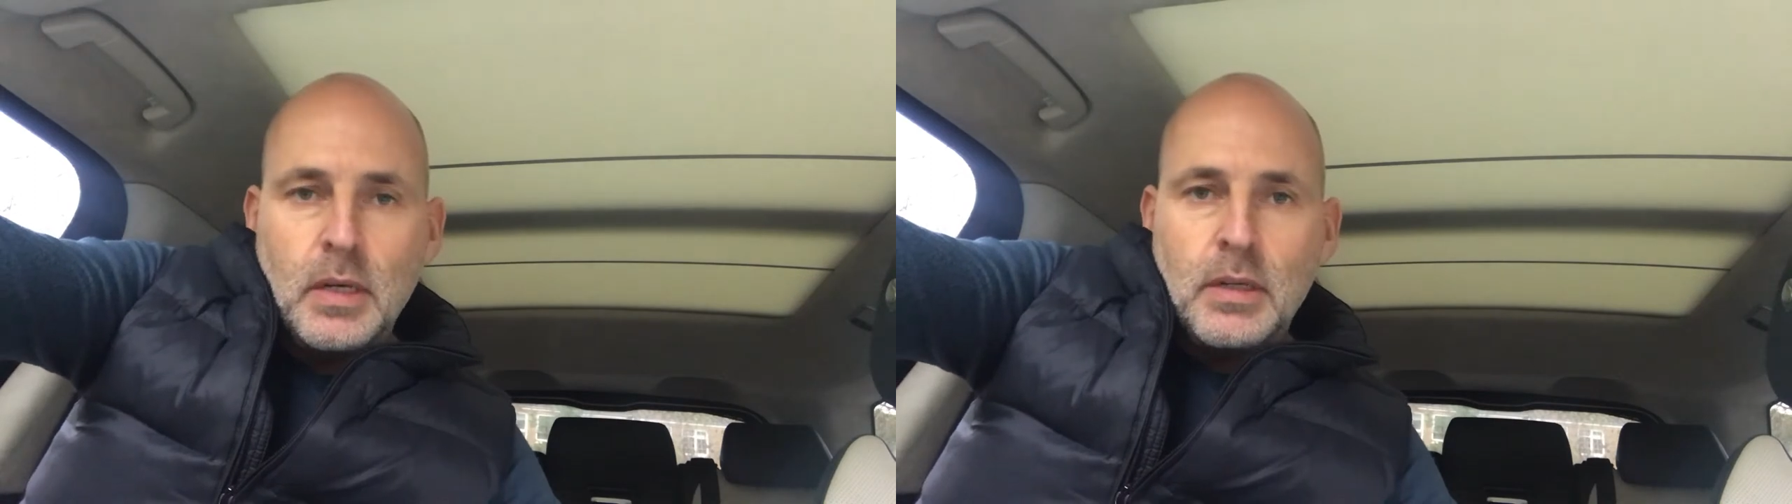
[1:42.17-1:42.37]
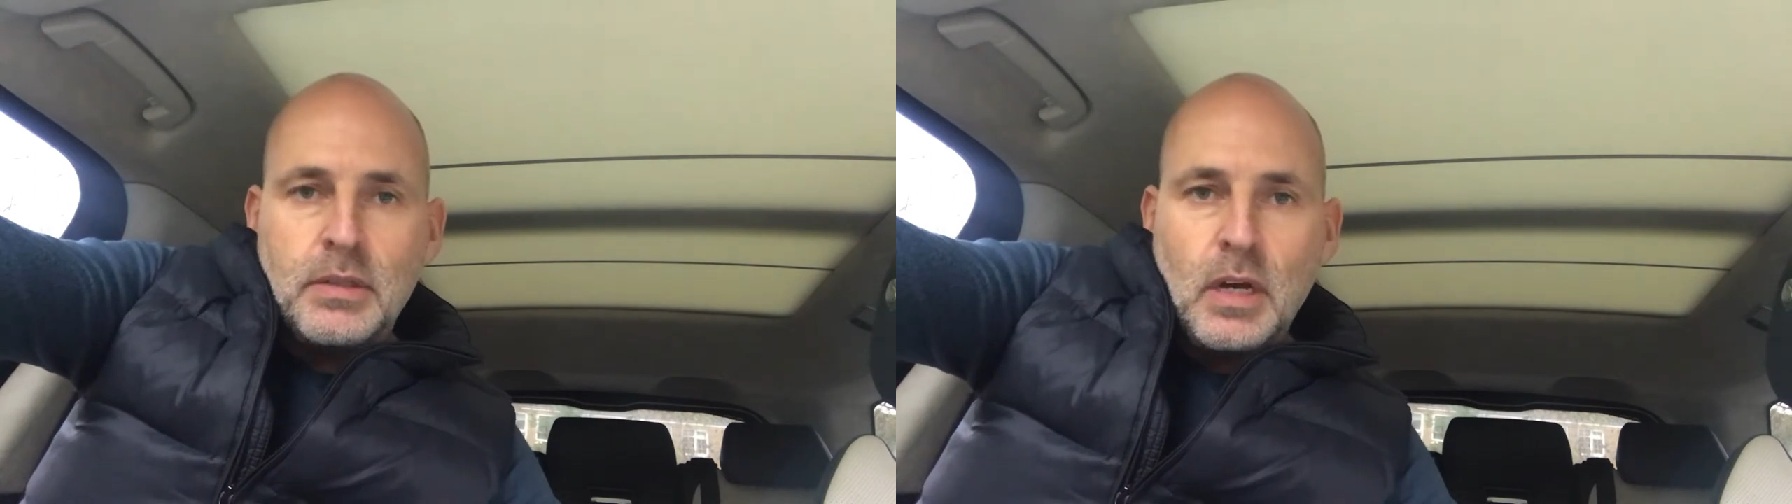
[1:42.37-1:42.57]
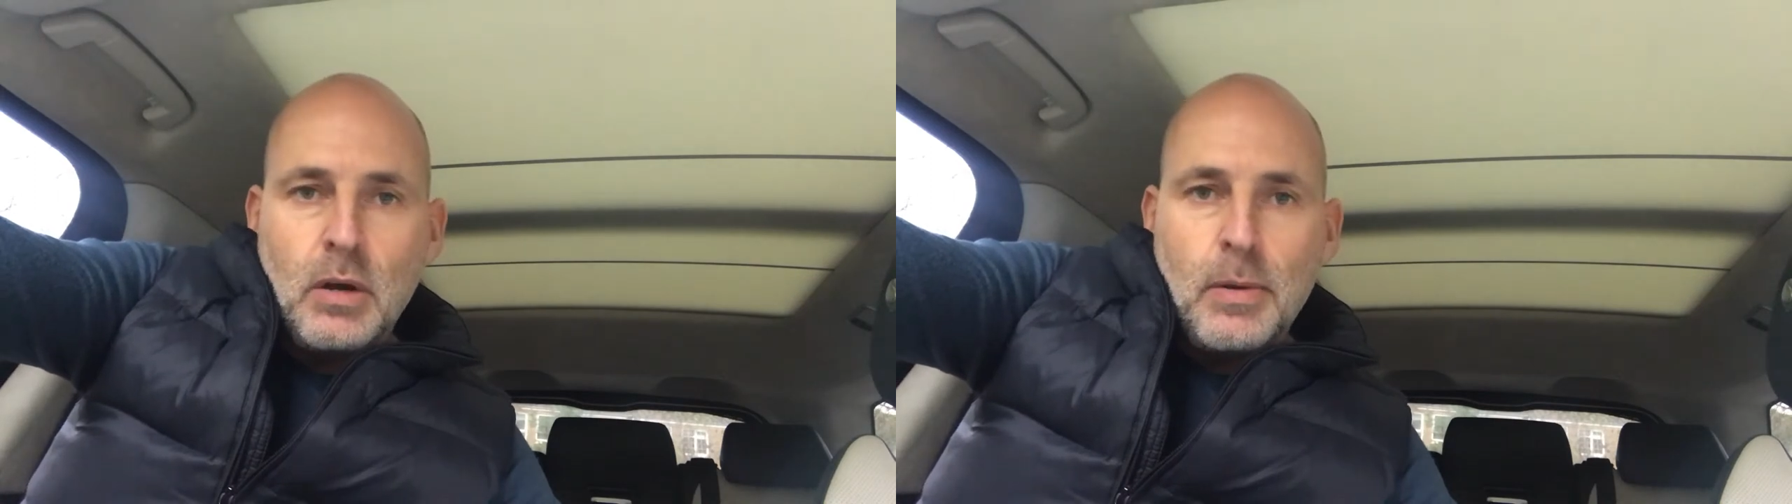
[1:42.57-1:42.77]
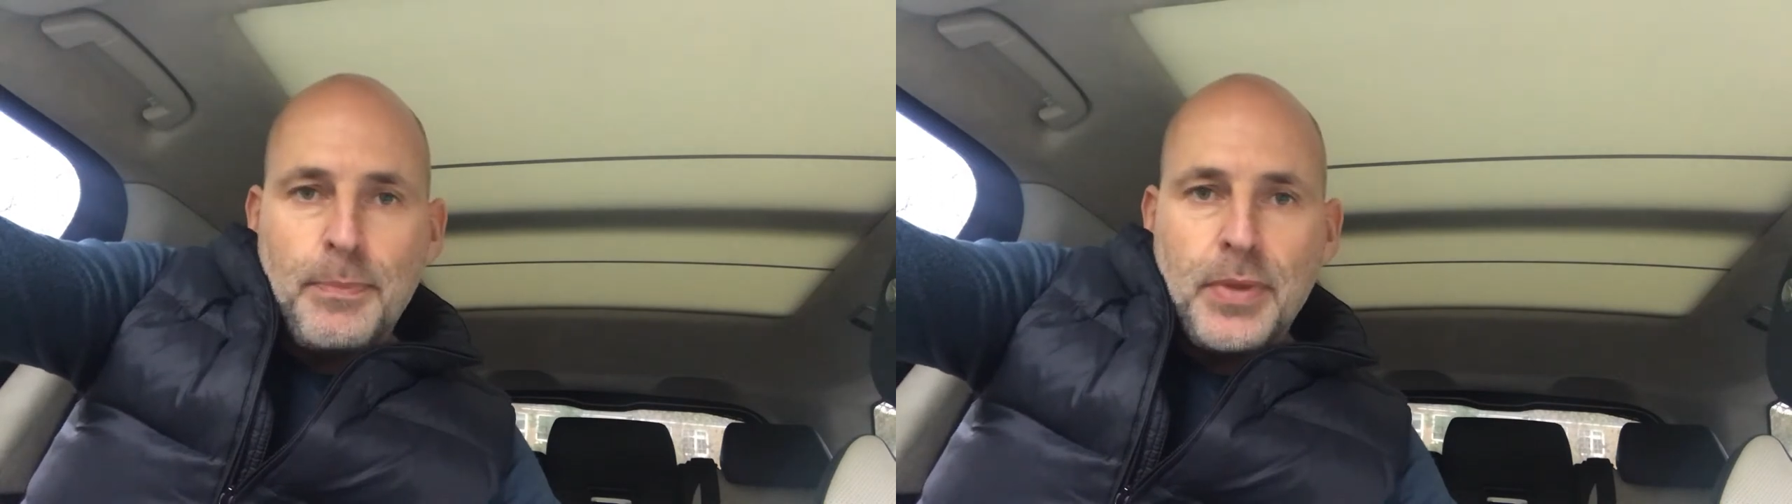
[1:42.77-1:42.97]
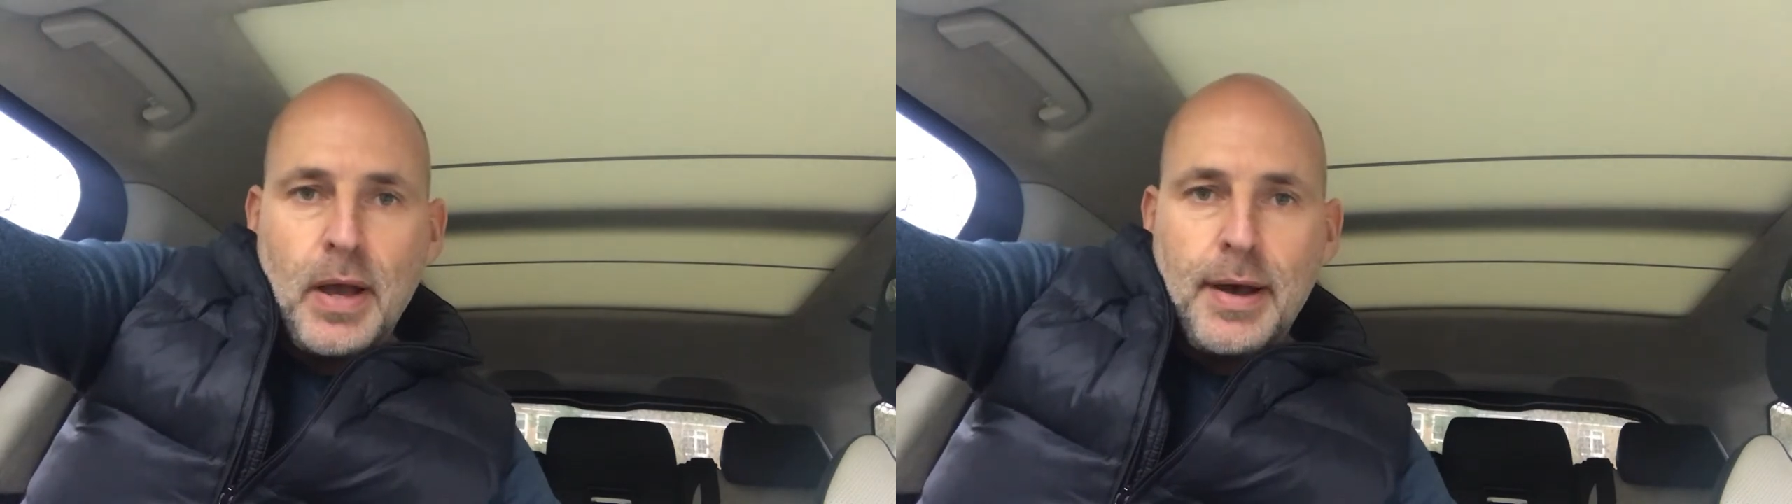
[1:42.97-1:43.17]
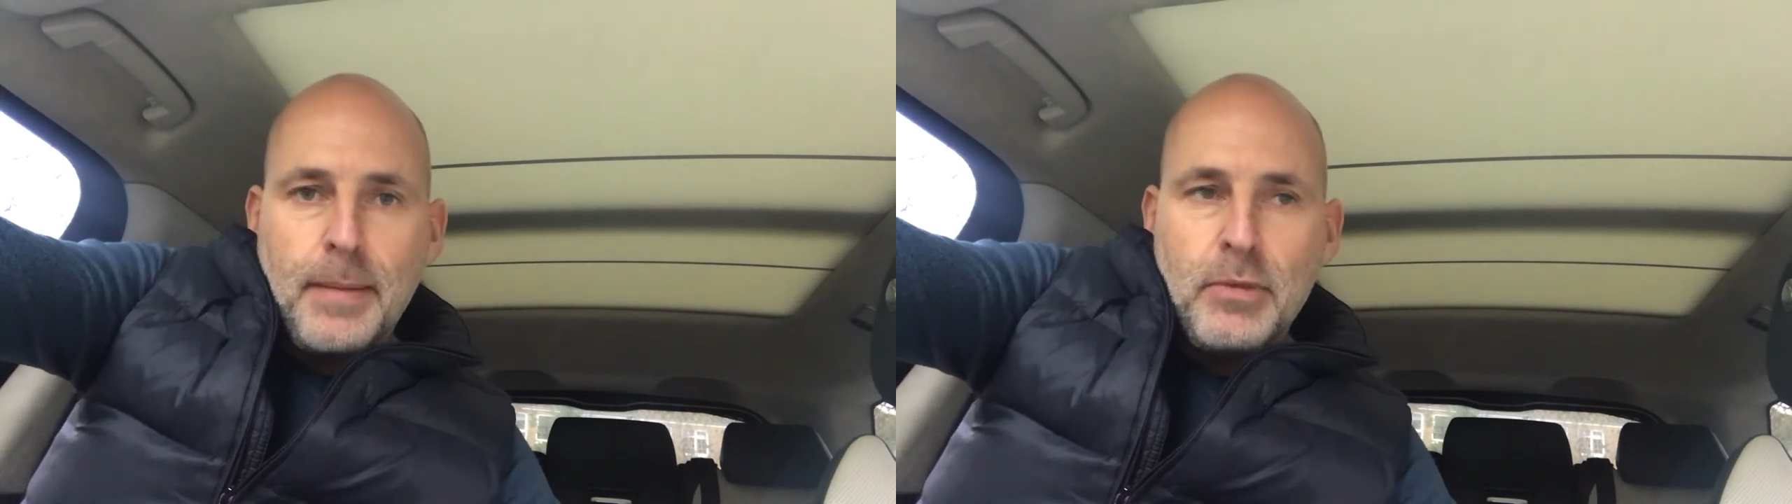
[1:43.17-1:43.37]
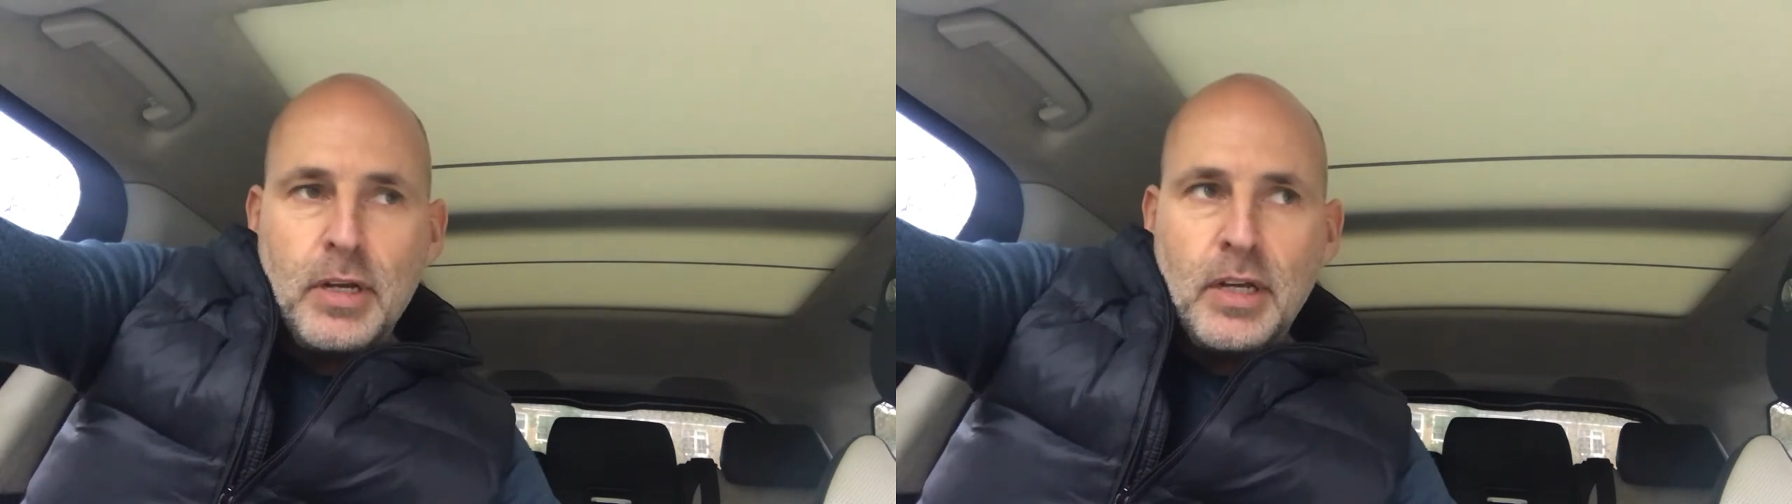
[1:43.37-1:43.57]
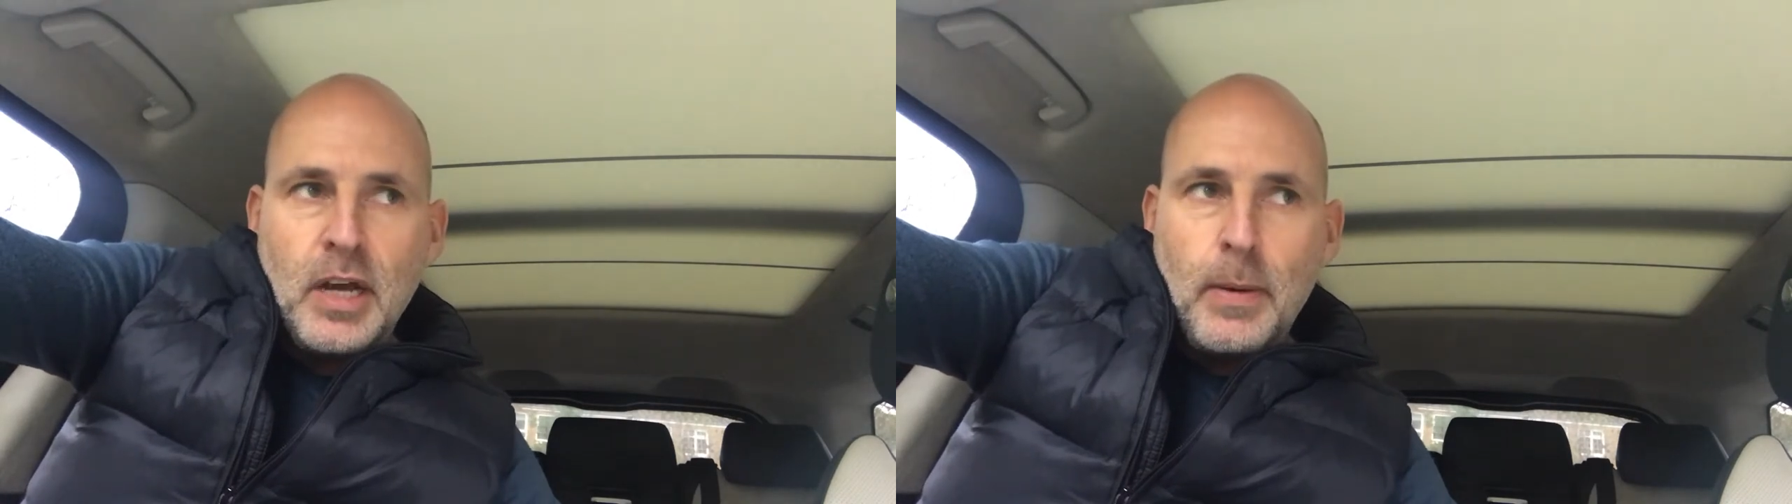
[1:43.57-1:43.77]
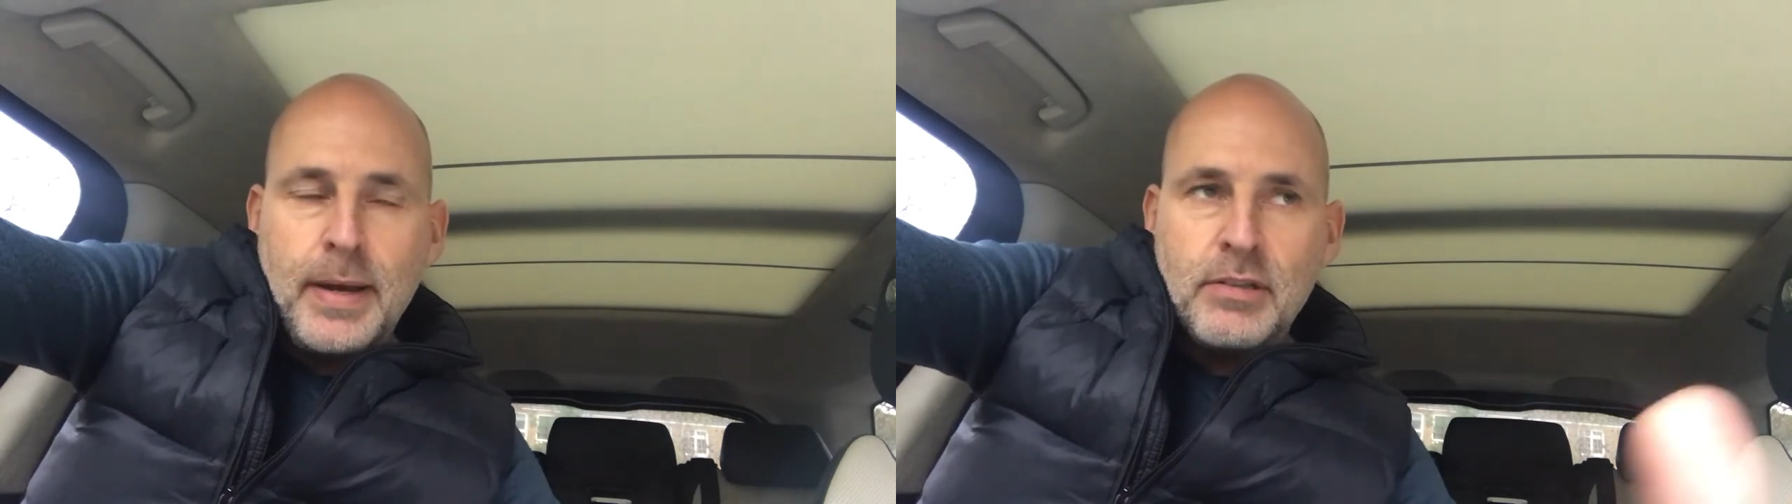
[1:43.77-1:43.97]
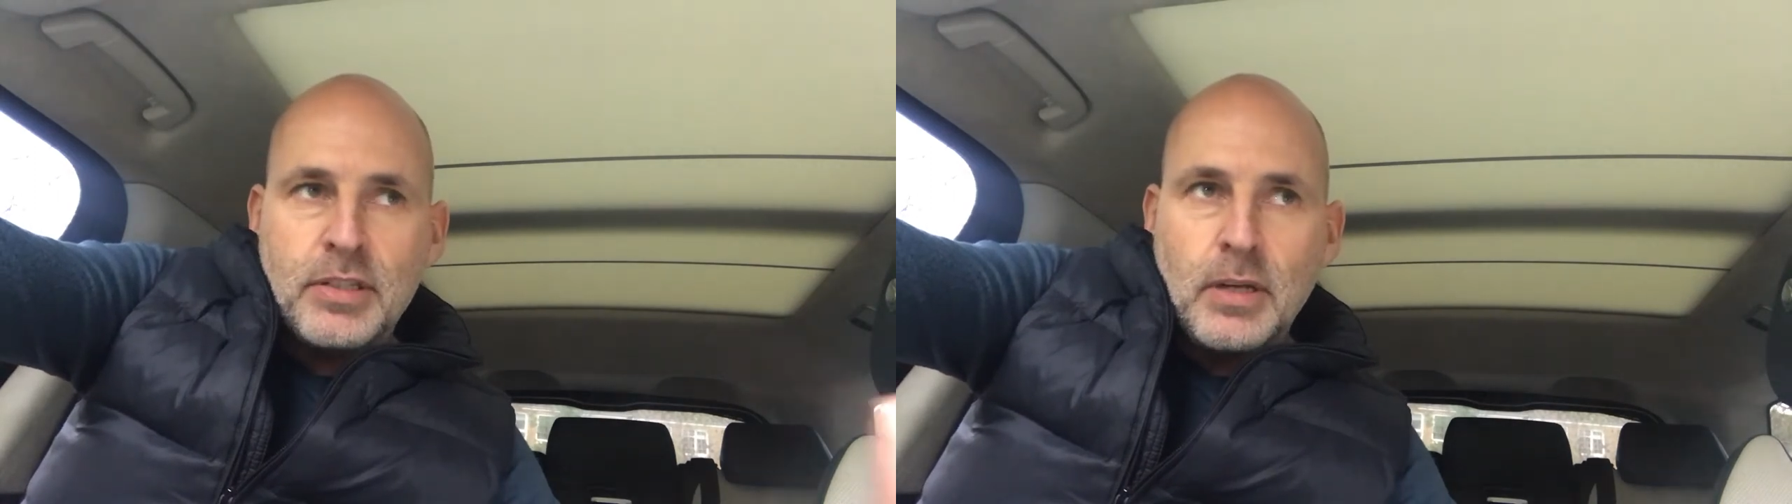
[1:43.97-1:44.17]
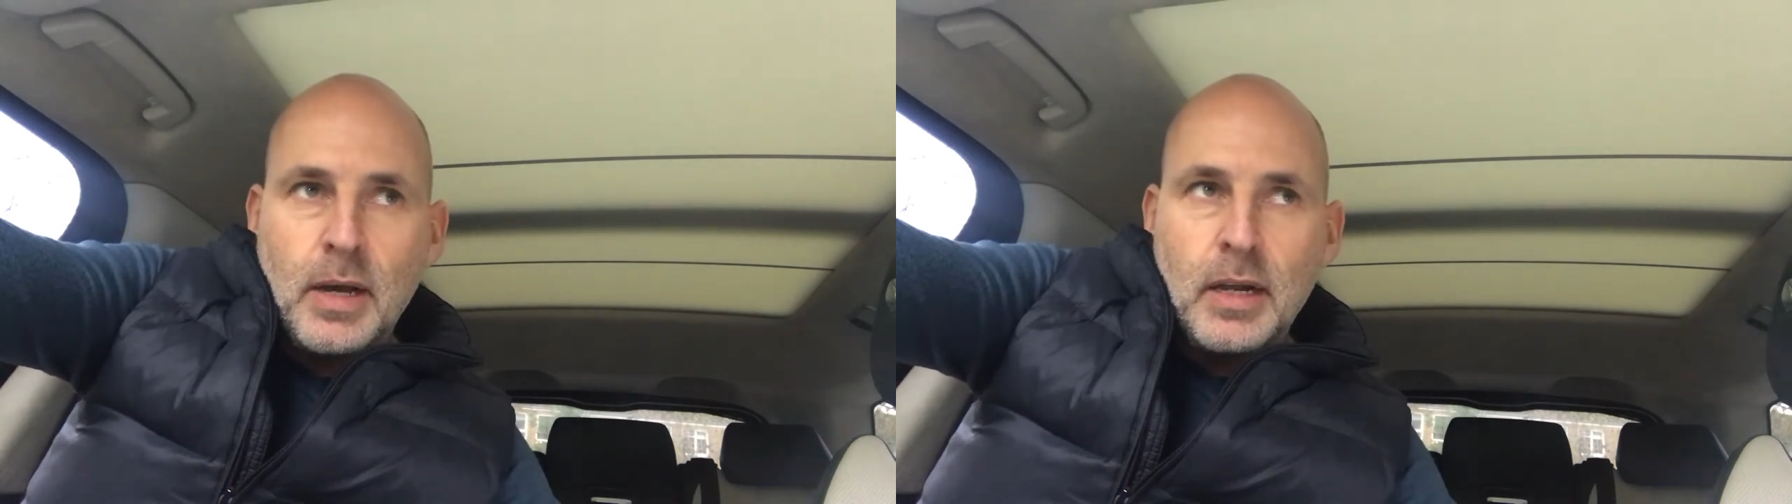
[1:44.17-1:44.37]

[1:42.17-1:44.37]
So I'm going to go outside,